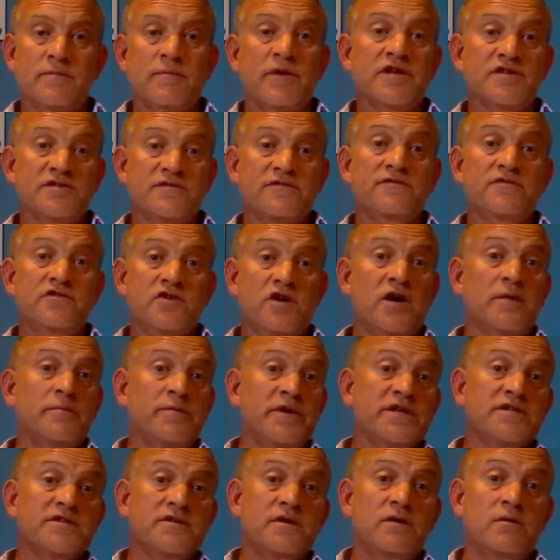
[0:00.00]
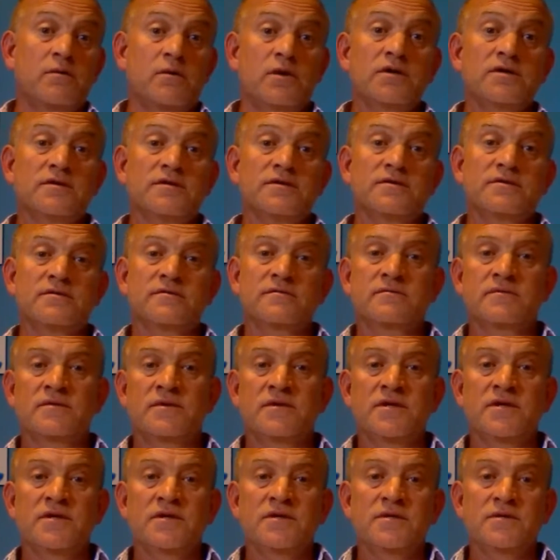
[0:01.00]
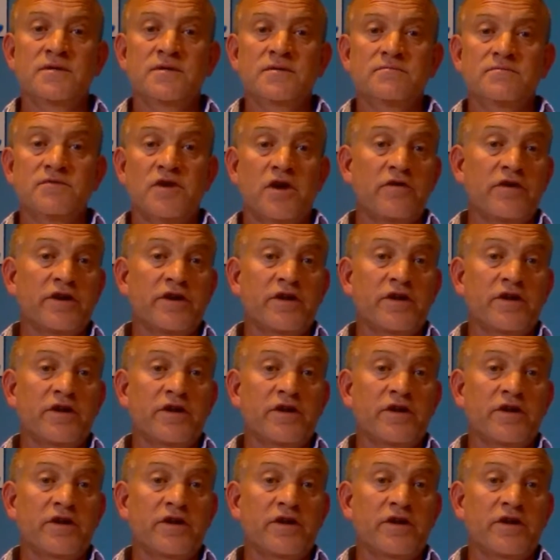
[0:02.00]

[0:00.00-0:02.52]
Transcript: Most of the time, yes, I was. No